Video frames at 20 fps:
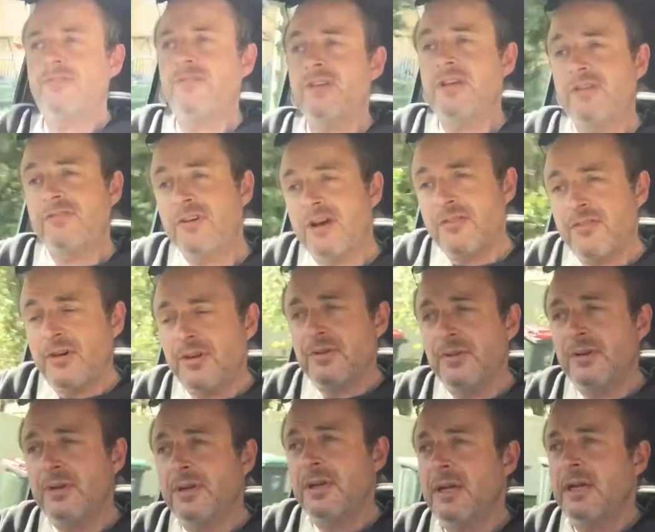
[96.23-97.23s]
Fiat
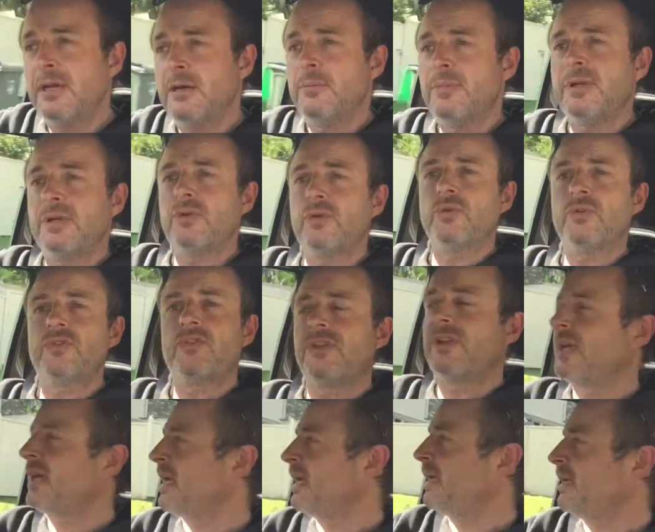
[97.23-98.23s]
500, but of course
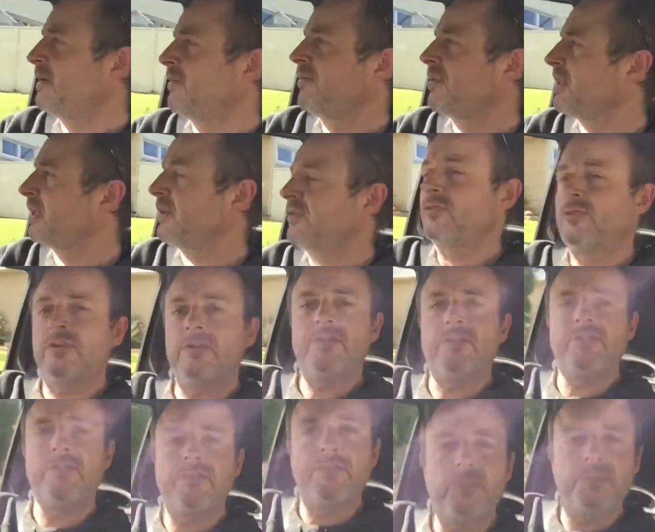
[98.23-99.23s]
today everything's sort of